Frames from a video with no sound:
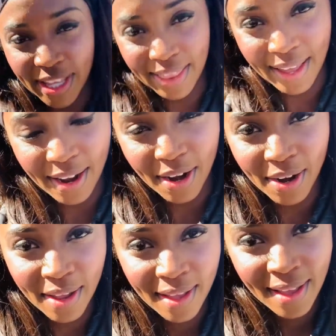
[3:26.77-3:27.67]
there.
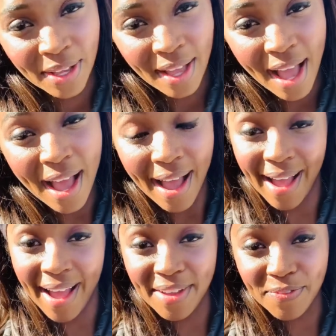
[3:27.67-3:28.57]

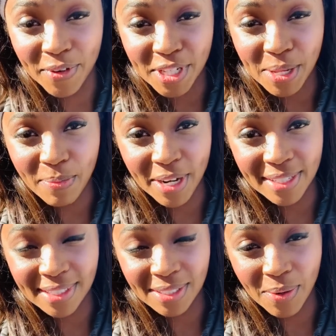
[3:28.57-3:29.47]
Unfortunately,
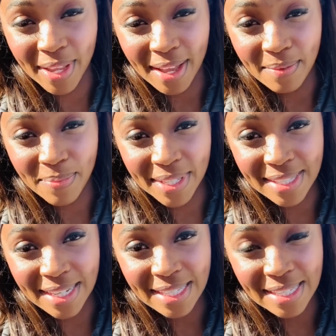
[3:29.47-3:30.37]
Barney's is going out of
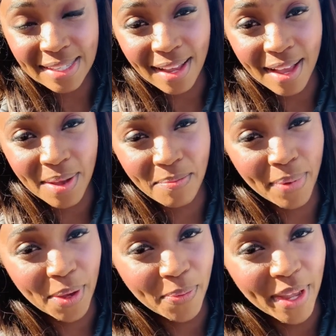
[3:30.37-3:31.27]
business, um,
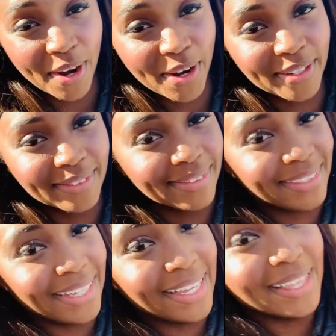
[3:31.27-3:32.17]
but we are
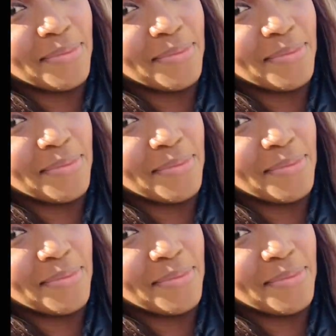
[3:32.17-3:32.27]
seeing them